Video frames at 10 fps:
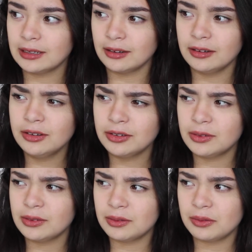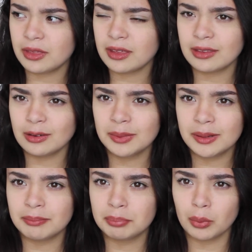I just think they're a
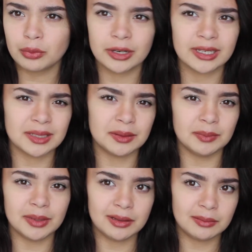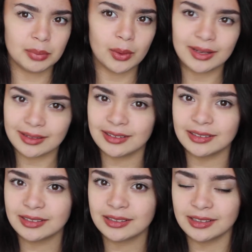bit boring and a bit
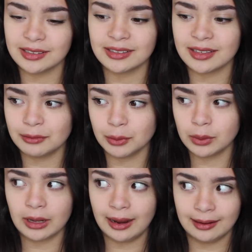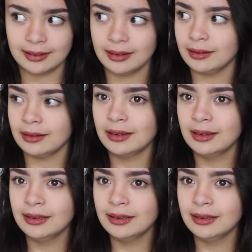pointless because they're all acting.